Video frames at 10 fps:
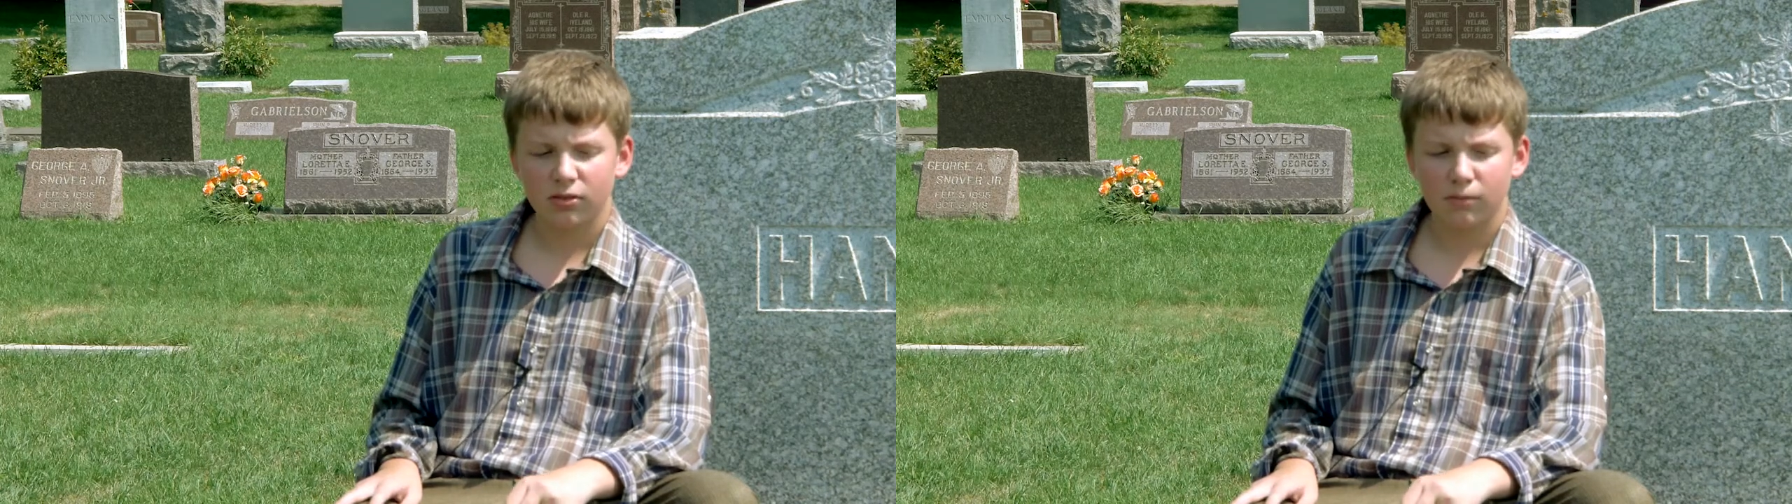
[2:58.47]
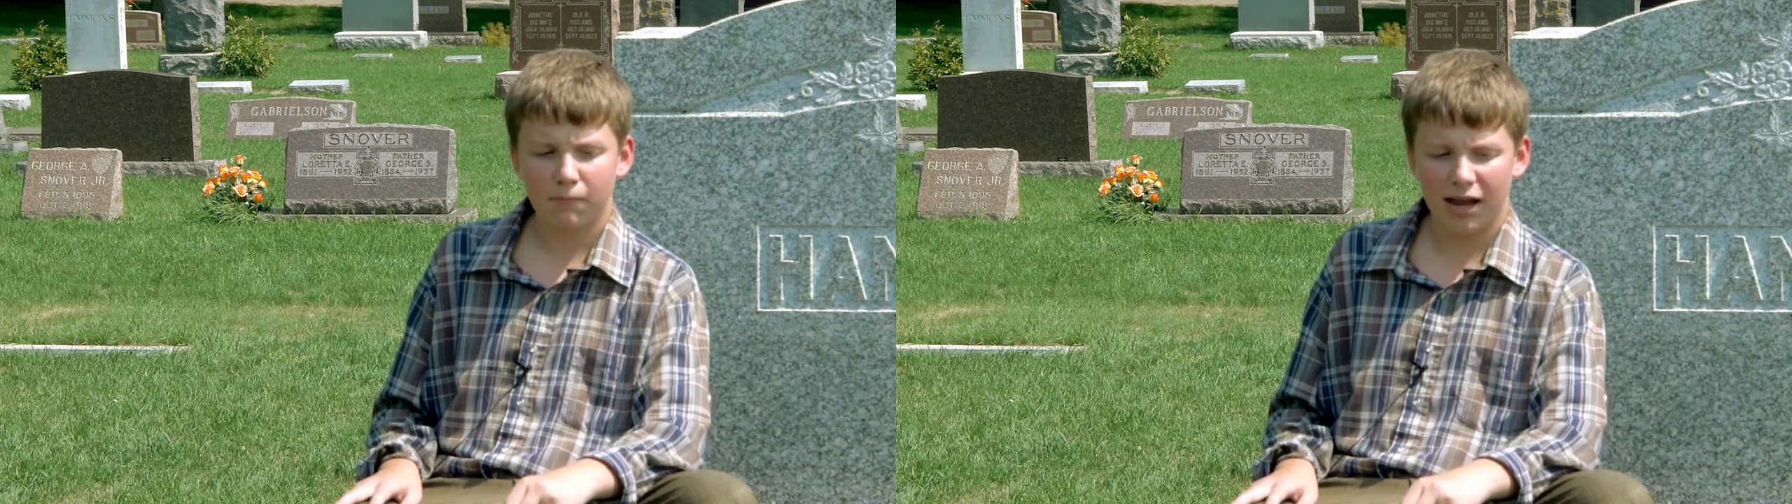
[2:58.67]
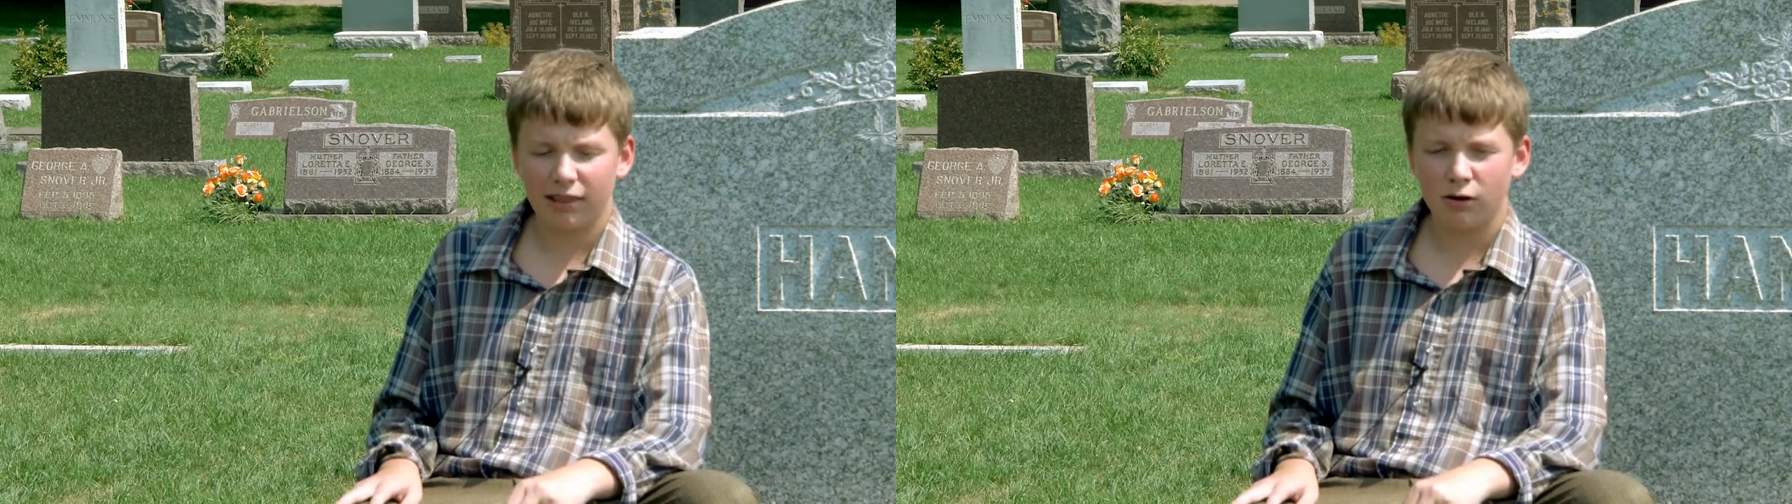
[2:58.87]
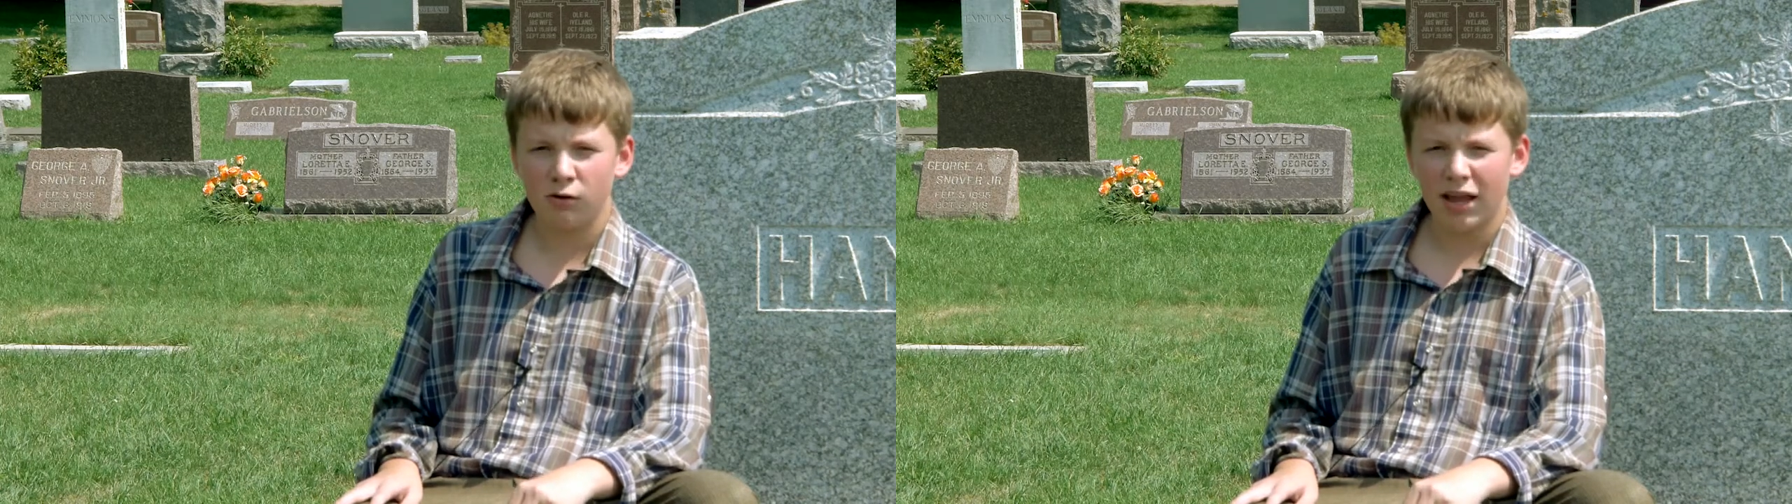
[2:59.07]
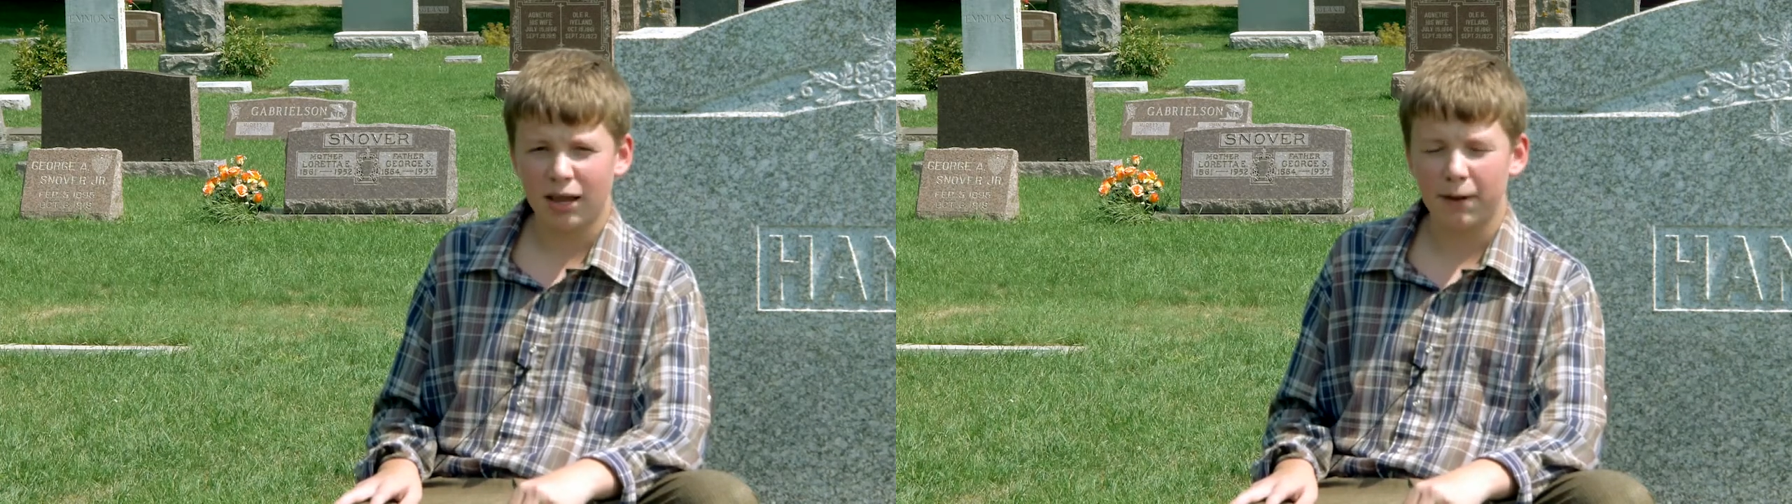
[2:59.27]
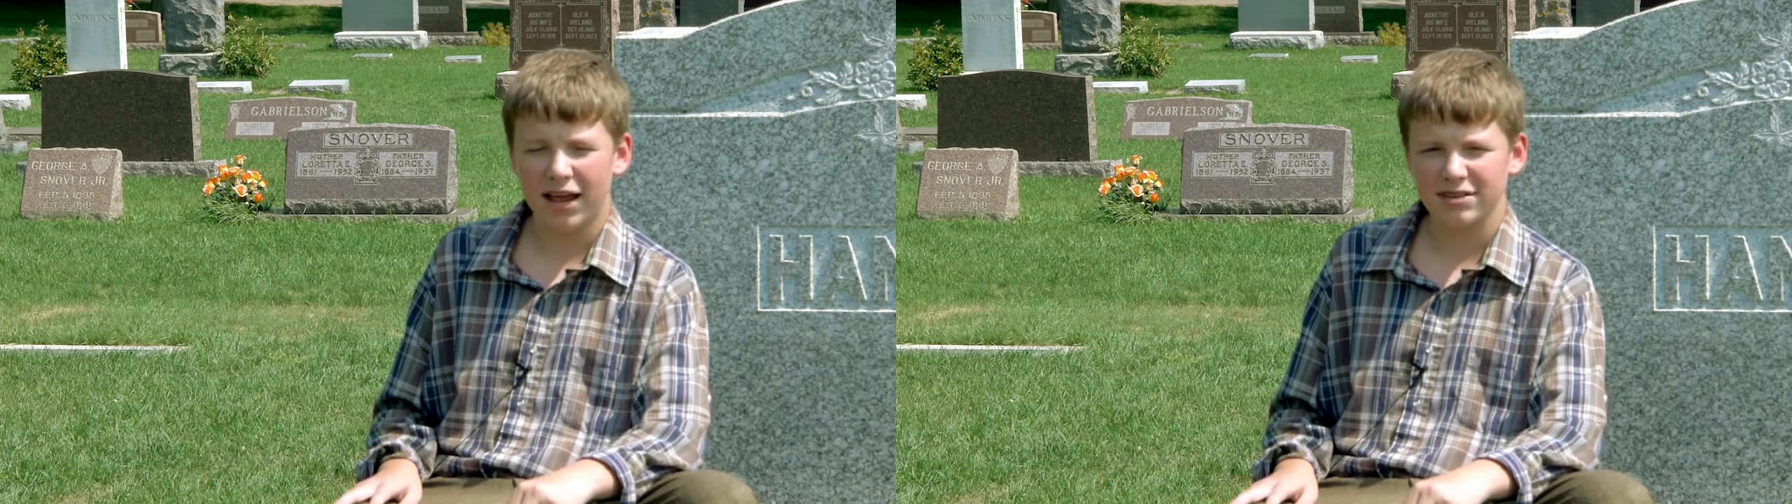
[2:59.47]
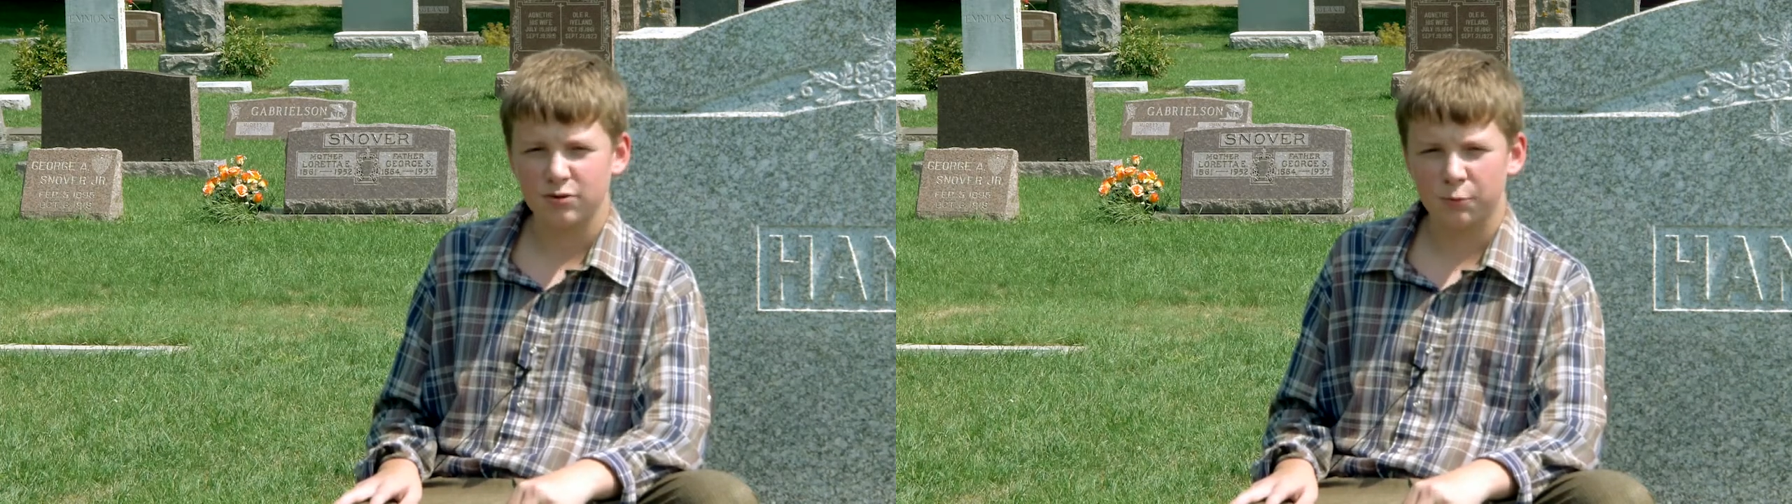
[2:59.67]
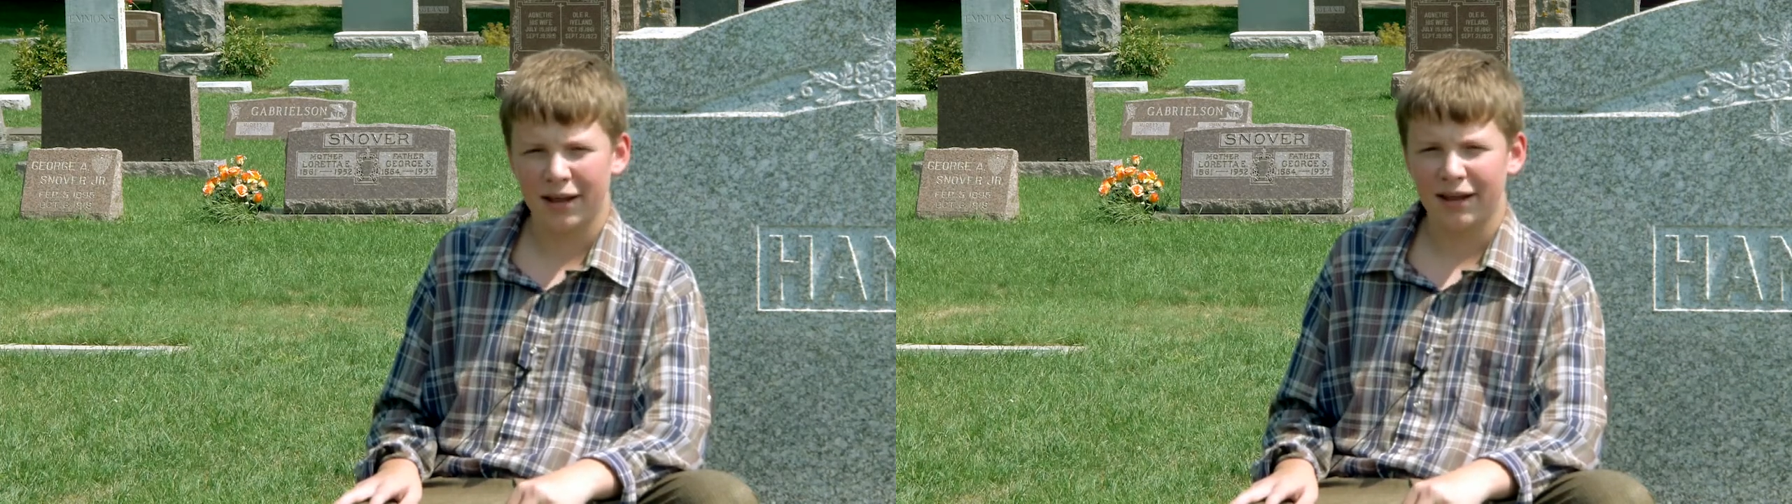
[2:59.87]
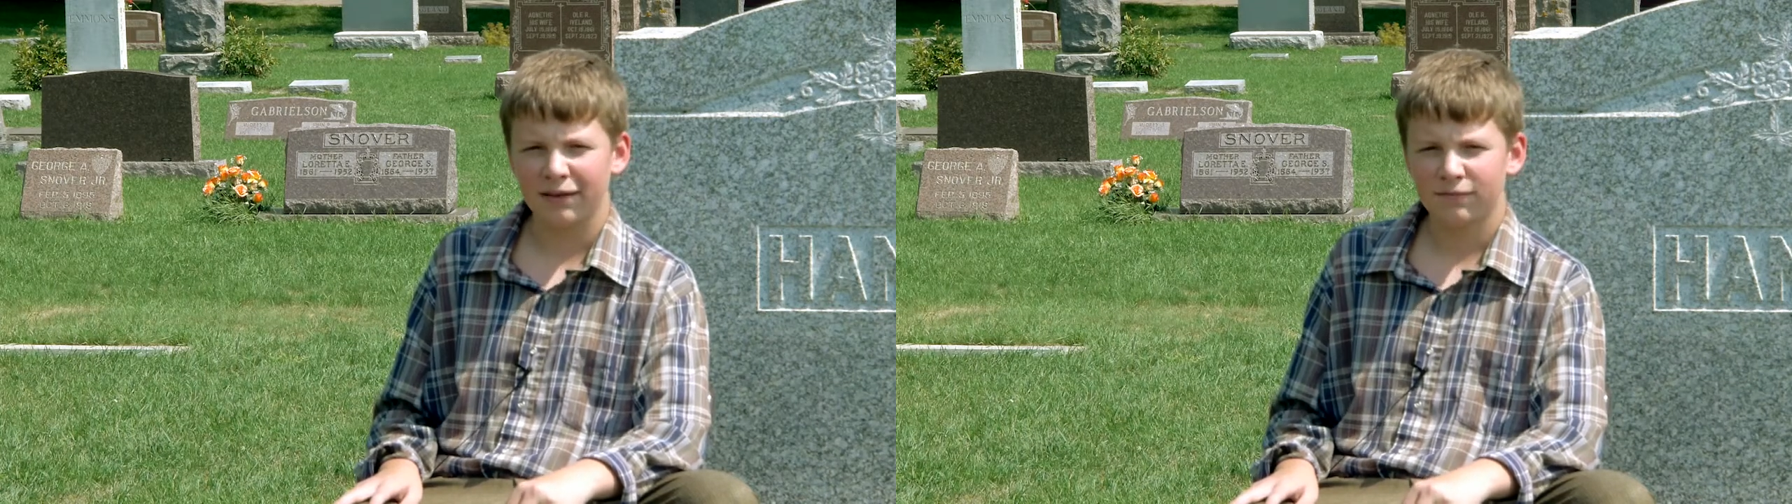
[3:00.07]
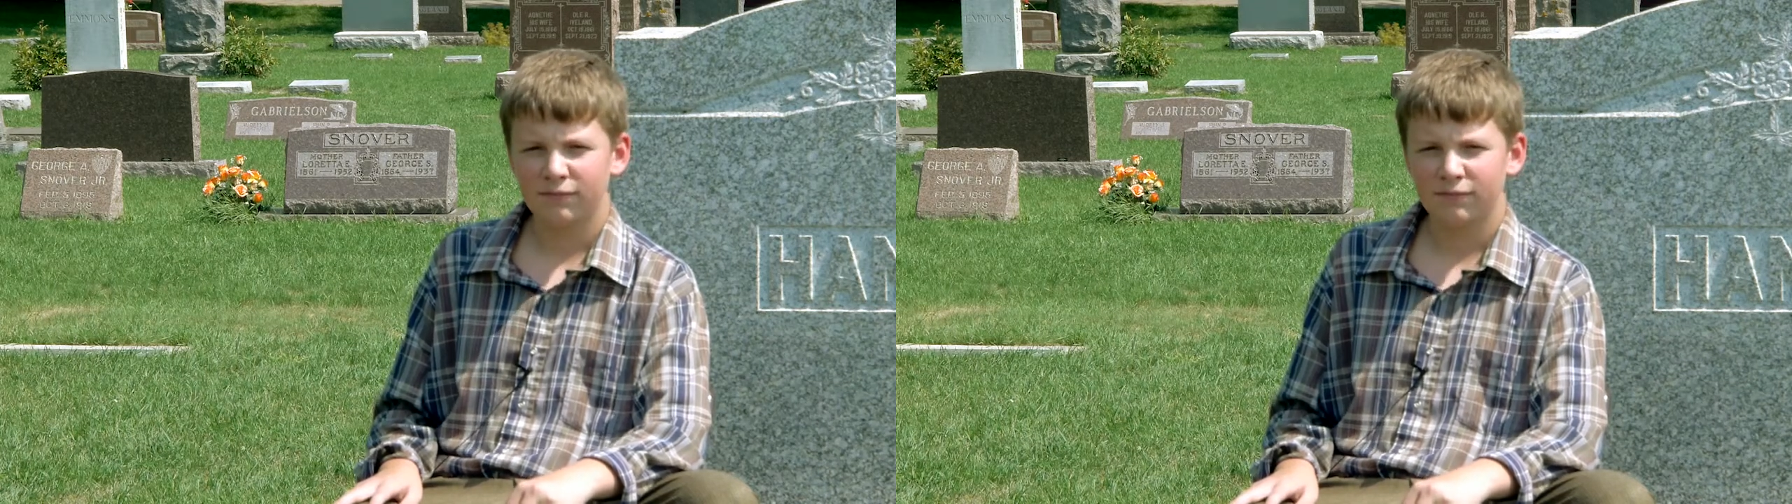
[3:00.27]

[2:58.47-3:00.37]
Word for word: Milo had passed away,